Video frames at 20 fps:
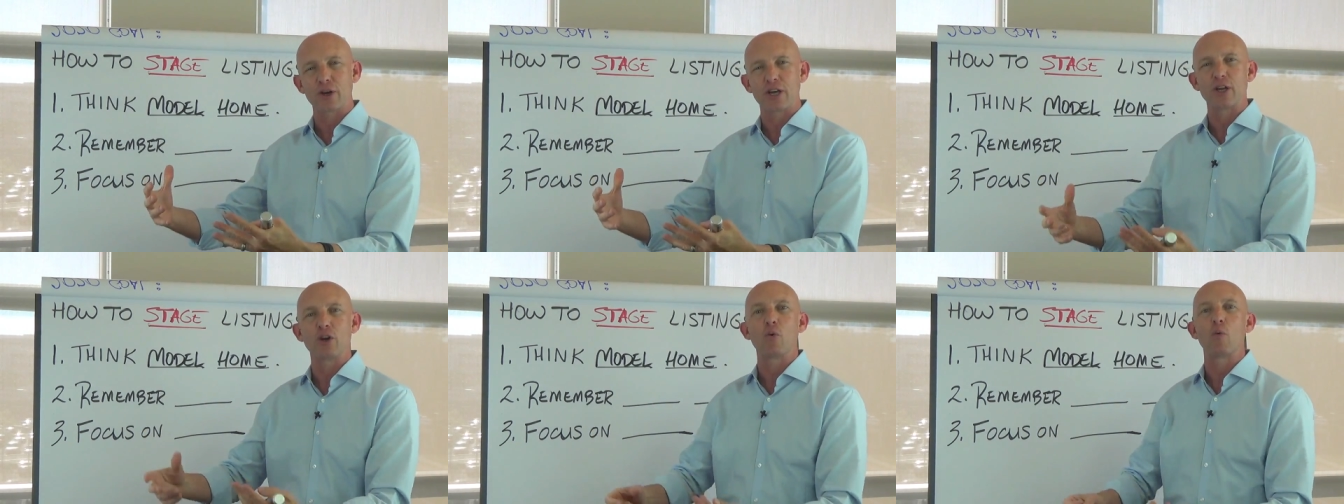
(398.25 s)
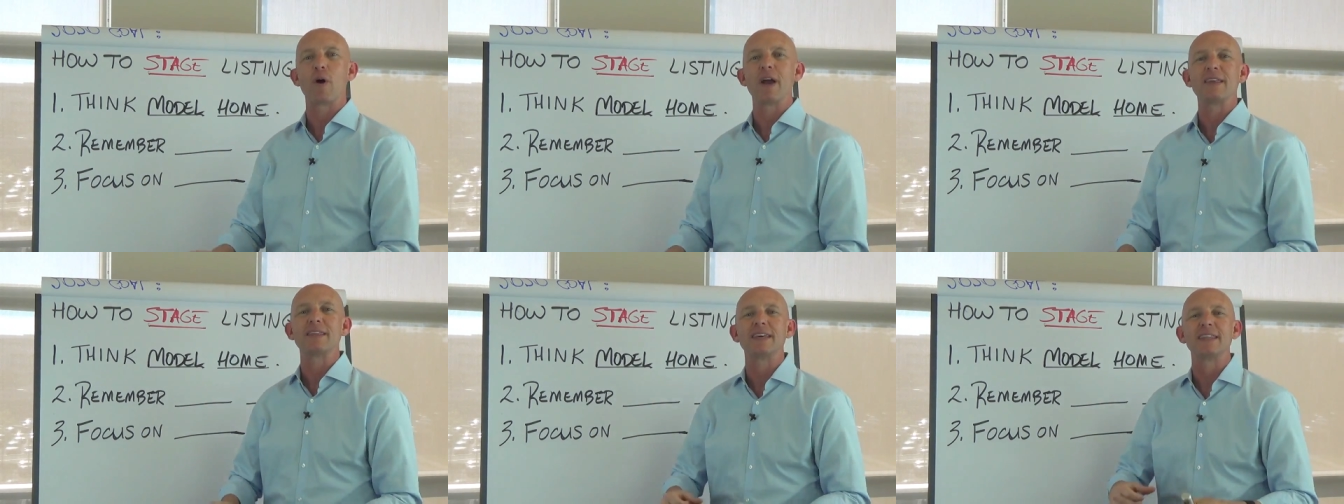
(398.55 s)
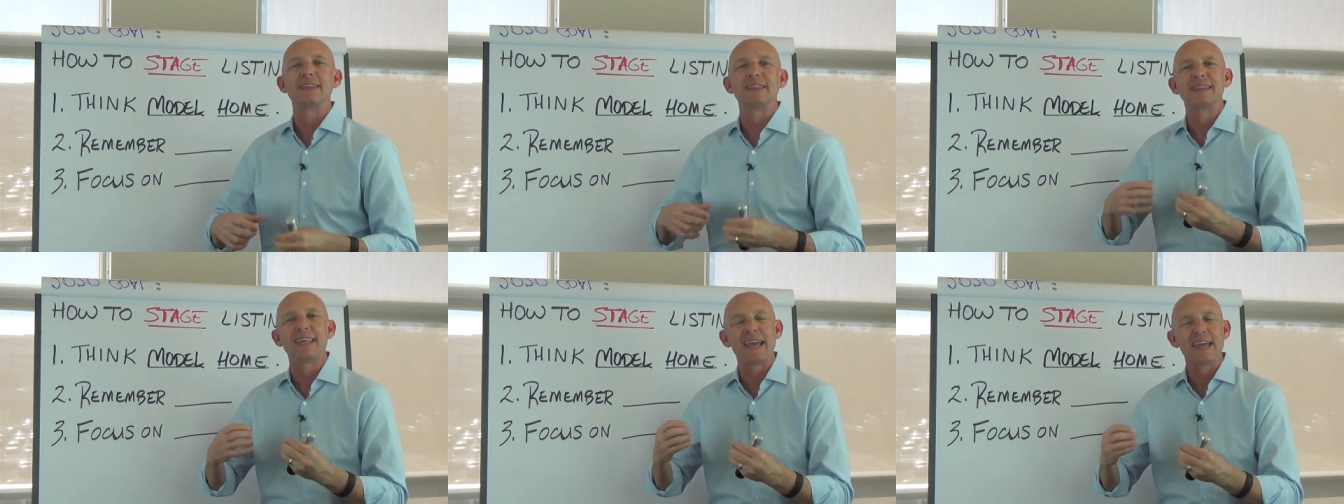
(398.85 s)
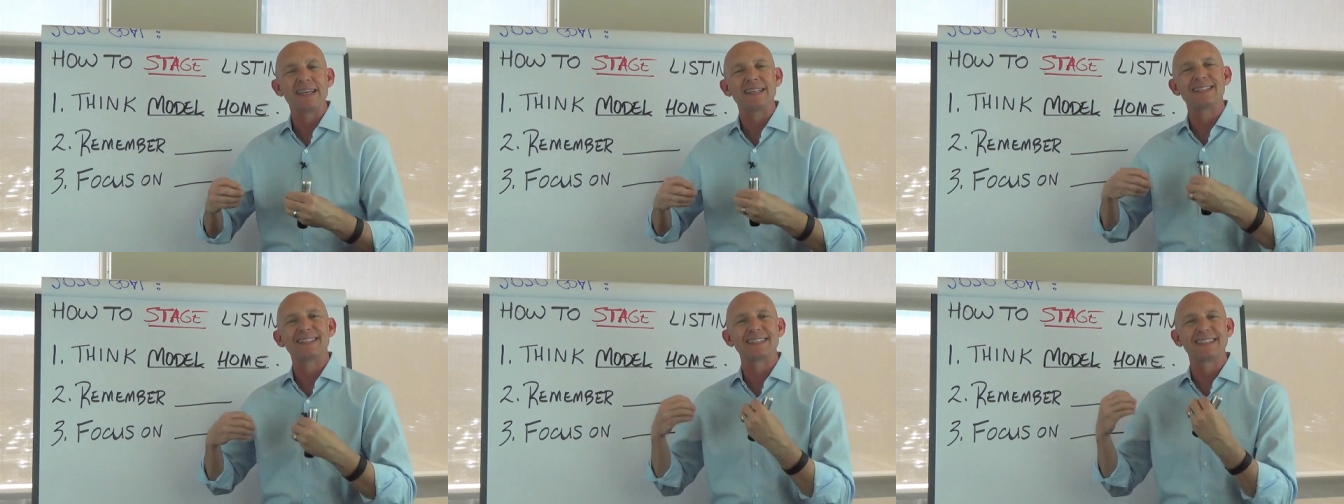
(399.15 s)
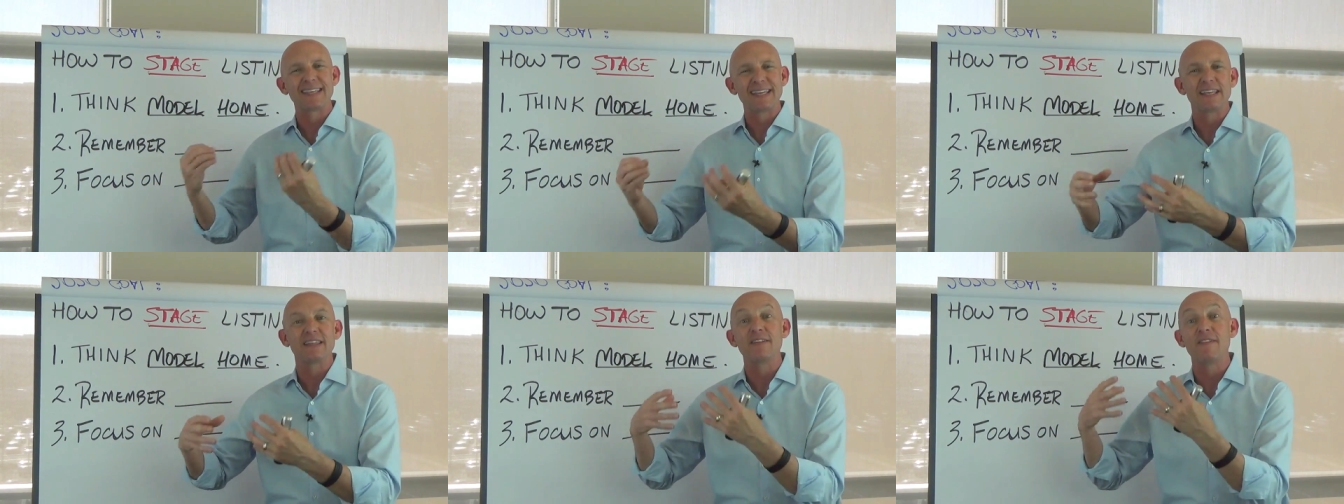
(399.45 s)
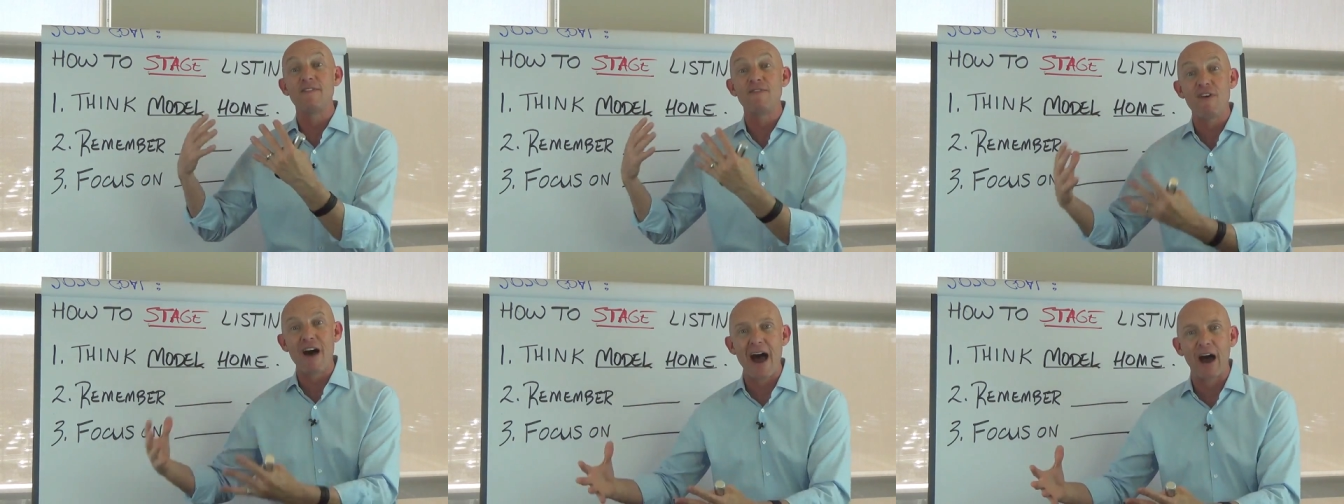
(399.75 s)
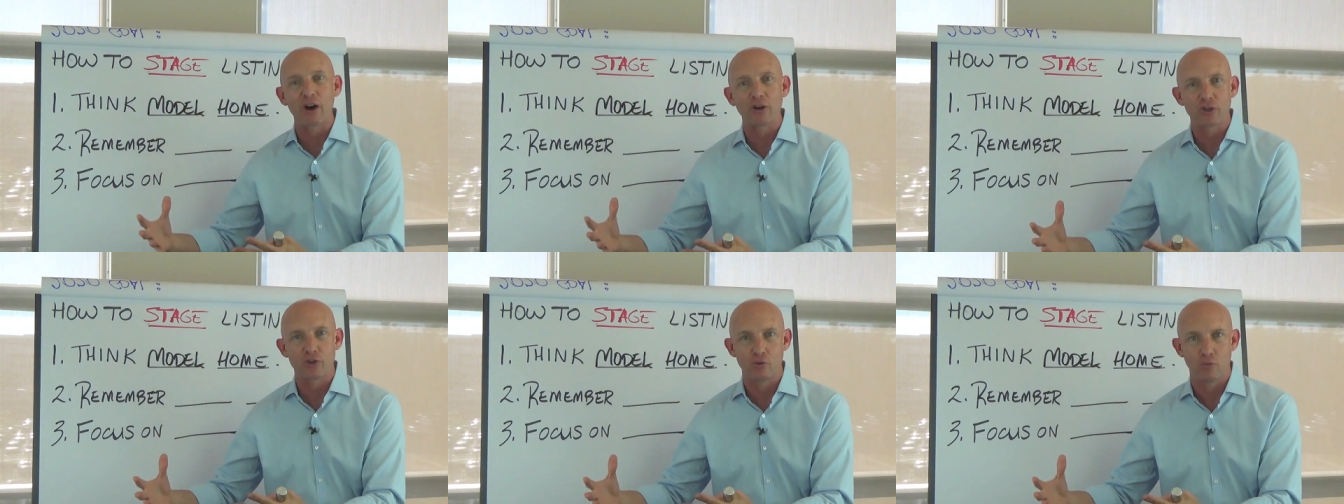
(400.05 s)
in a way that they see the
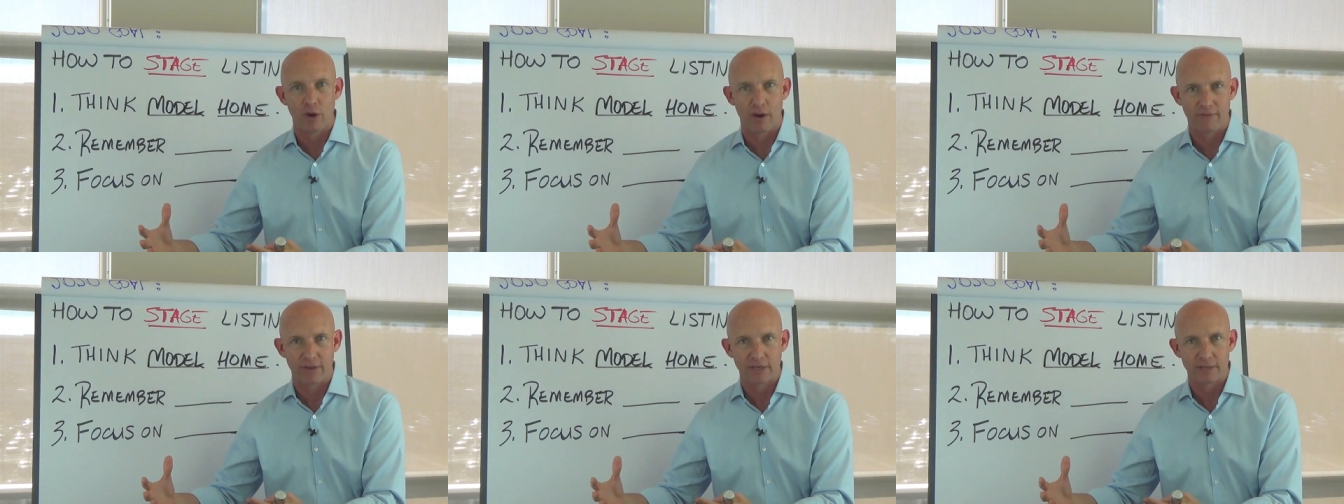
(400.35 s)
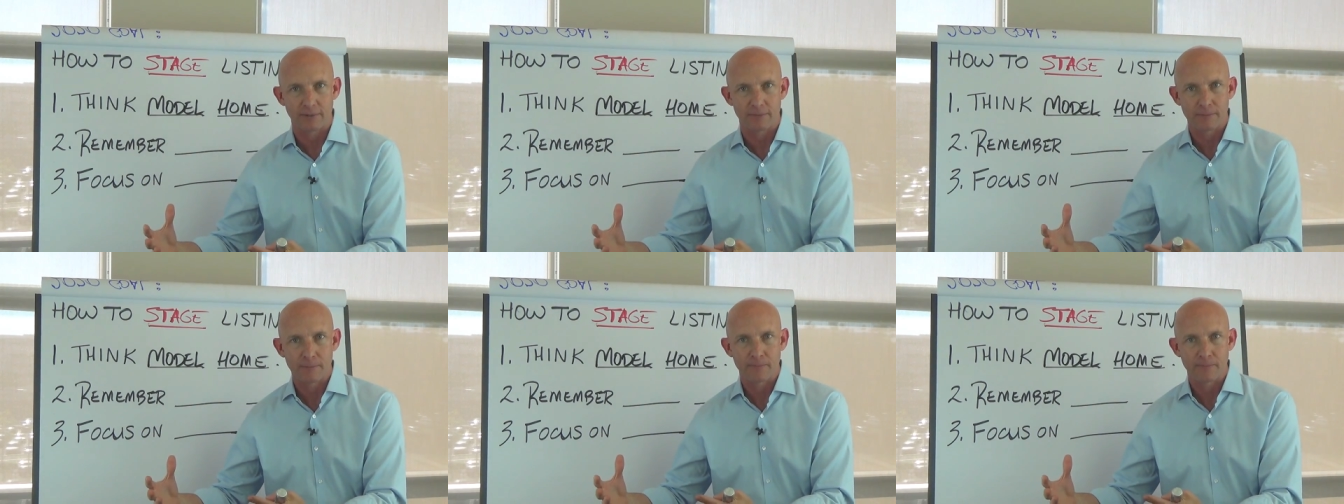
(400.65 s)
value of it.